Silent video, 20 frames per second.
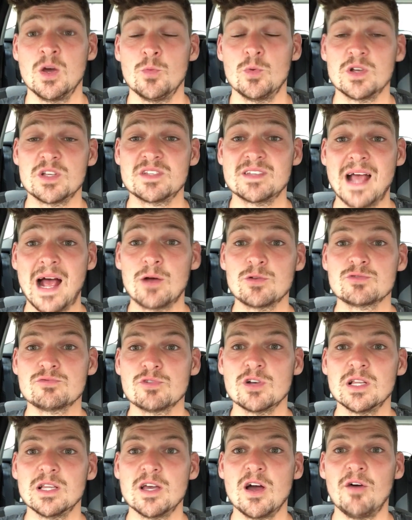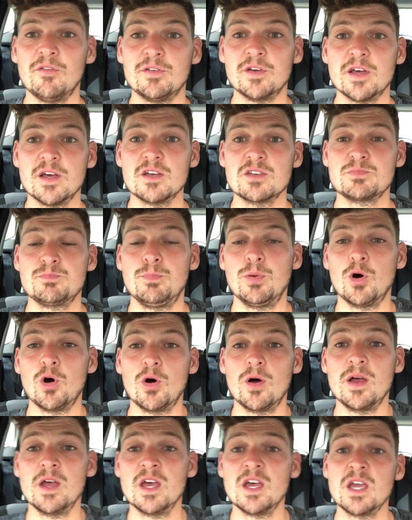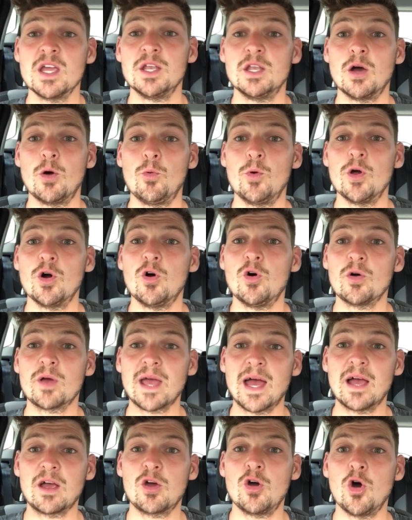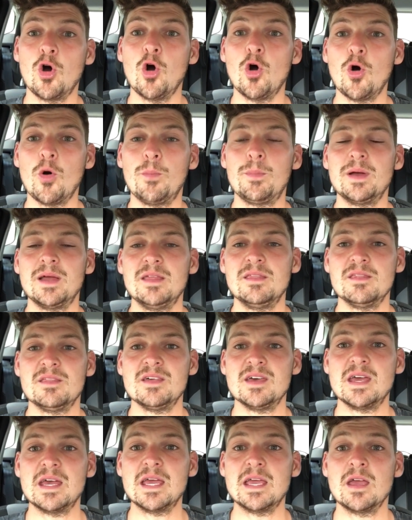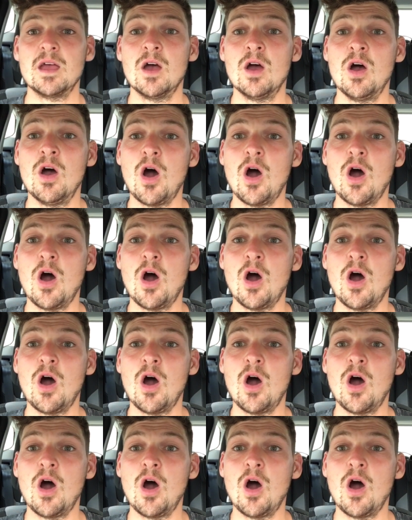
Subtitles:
which sounds really obvious, but, you know, we all get caught up in the,